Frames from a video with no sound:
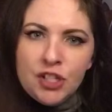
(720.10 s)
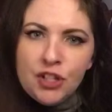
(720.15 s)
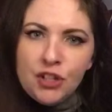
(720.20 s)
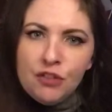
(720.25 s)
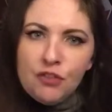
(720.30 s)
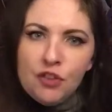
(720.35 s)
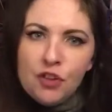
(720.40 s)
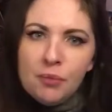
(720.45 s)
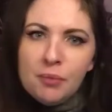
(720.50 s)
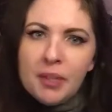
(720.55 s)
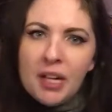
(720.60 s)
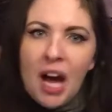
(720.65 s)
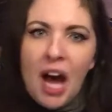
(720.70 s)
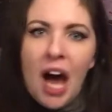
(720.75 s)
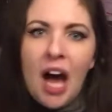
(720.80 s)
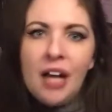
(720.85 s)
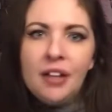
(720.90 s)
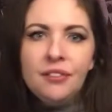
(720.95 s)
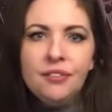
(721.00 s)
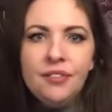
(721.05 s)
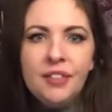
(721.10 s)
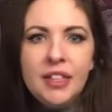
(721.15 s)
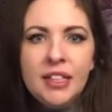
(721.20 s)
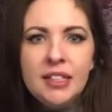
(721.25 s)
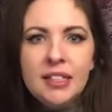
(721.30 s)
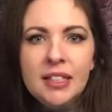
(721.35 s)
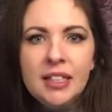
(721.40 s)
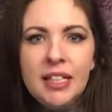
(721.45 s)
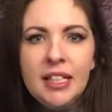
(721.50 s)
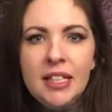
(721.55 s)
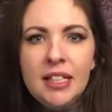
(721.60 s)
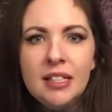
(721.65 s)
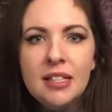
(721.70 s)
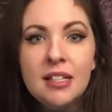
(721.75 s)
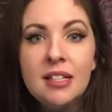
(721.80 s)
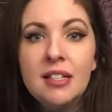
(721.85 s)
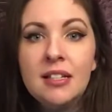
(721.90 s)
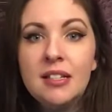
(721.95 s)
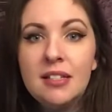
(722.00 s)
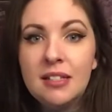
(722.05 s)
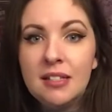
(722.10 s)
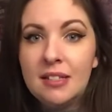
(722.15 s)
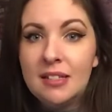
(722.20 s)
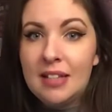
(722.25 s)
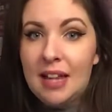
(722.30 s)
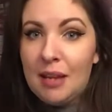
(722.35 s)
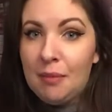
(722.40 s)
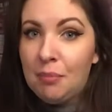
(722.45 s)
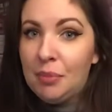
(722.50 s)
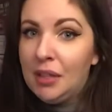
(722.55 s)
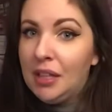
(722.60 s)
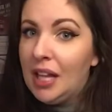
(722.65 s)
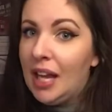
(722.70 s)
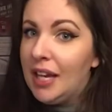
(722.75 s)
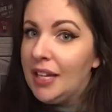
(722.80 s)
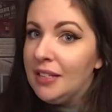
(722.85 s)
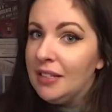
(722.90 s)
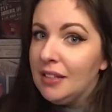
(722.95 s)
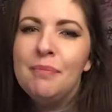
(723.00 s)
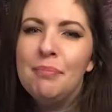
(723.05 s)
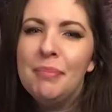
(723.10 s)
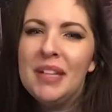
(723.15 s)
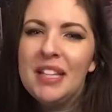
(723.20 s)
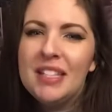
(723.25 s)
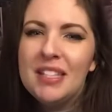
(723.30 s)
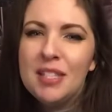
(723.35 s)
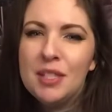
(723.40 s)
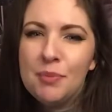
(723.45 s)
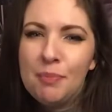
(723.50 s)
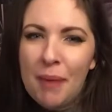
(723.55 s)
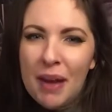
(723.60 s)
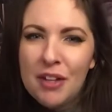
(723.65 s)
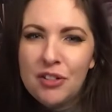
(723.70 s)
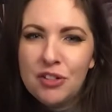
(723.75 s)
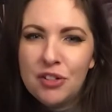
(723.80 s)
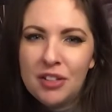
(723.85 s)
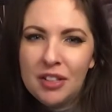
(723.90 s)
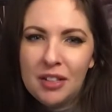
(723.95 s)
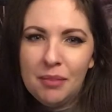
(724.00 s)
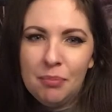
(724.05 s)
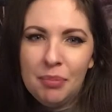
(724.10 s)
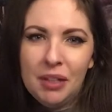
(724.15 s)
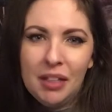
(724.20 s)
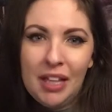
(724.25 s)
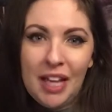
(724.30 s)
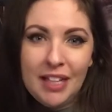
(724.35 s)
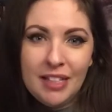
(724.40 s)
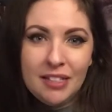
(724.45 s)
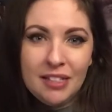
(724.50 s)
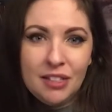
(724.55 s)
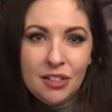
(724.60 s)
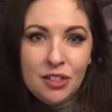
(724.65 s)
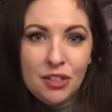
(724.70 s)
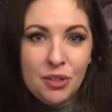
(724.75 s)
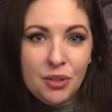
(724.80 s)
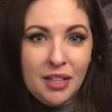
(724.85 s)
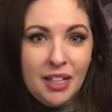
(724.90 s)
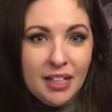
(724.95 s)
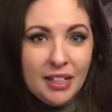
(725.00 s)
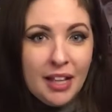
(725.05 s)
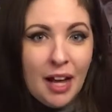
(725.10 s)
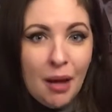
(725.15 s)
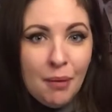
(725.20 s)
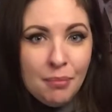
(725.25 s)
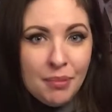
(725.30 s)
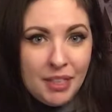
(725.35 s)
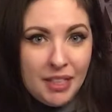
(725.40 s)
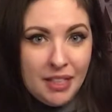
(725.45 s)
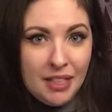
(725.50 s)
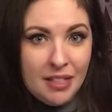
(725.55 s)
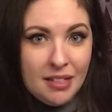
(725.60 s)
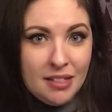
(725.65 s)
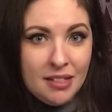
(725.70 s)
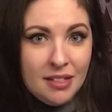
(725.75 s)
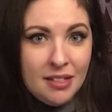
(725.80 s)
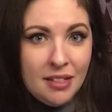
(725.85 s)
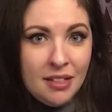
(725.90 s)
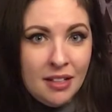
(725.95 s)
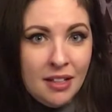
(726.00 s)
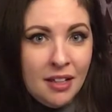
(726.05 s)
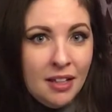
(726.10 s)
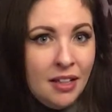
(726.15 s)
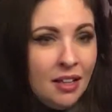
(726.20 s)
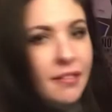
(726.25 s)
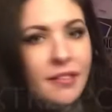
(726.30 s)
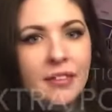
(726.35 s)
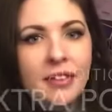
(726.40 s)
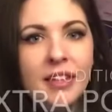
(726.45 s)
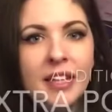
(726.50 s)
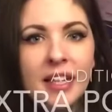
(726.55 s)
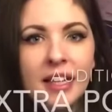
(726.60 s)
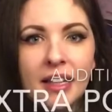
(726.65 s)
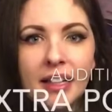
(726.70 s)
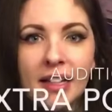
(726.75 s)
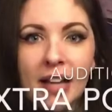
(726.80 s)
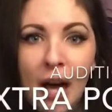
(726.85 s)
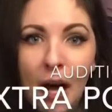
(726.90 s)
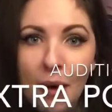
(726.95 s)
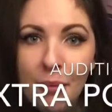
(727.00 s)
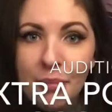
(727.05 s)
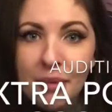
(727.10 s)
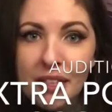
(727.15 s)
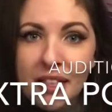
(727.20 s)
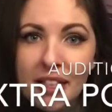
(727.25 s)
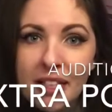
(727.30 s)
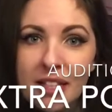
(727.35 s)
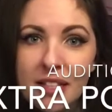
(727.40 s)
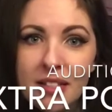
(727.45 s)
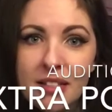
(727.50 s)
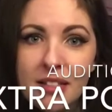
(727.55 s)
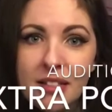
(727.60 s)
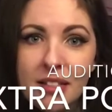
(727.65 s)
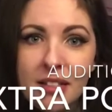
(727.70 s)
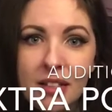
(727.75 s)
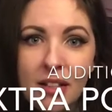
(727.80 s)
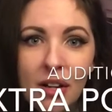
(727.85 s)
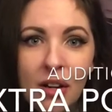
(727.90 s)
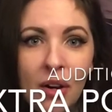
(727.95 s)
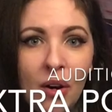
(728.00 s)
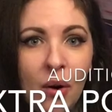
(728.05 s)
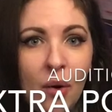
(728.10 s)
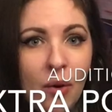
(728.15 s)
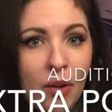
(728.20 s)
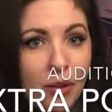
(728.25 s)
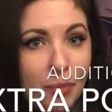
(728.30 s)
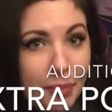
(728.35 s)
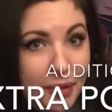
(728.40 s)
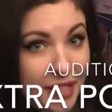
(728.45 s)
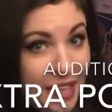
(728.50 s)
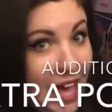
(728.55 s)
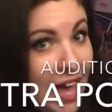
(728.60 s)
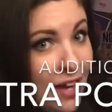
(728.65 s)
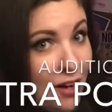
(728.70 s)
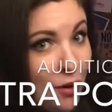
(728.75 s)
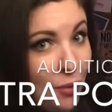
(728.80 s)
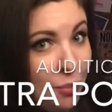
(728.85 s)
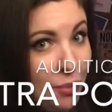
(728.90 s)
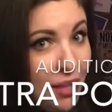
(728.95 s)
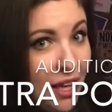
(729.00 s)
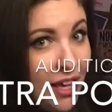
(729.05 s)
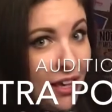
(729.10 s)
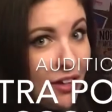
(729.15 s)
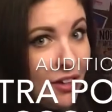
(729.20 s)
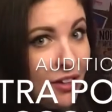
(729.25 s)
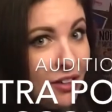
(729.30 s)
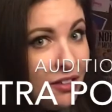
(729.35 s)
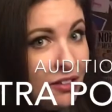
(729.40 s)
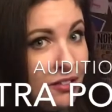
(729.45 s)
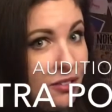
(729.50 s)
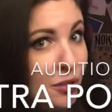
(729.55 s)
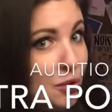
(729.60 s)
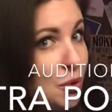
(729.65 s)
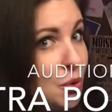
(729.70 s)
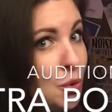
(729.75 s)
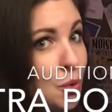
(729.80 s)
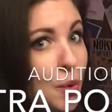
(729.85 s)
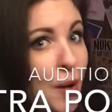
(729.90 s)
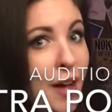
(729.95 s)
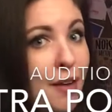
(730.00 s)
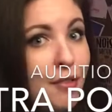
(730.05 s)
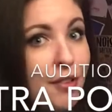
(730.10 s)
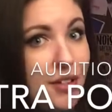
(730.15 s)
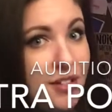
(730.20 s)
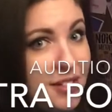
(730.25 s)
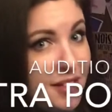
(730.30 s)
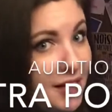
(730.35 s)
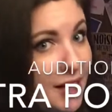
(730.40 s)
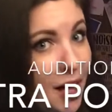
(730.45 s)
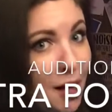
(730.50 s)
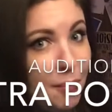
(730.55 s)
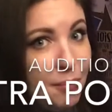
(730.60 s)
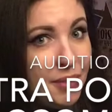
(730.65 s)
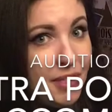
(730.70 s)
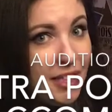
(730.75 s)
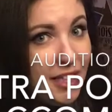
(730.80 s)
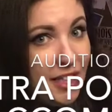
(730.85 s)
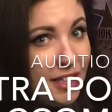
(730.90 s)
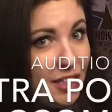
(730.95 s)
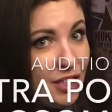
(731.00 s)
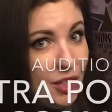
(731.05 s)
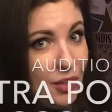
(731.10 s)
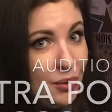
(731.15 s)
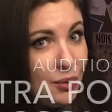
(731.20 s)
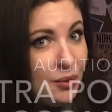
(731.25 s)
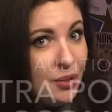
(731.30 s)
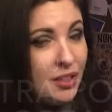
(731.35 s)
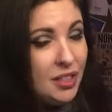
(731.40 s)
the room confidently. Stay polite. Be especially polite to the accompanist. The accompanist, or the piano player, or whoever is accompanying you,